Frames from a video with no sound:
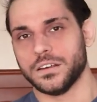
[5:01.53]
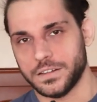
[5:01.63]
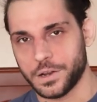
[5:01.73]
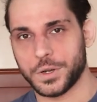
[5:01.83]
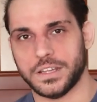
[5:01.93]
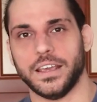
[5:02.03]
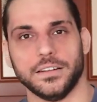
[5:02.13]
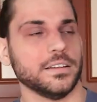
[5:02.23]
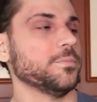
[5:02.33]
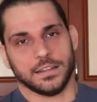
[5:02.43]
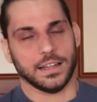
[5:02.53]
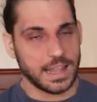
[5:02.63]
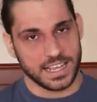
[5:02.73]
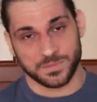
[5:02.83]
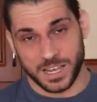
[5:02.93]
They retained. The
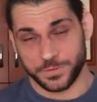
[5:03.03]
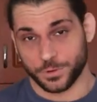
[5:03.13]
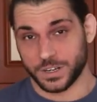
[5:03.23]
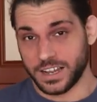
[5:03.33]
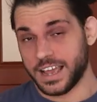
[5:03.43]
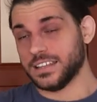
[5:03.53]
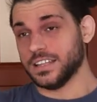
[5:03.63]
last match for the night,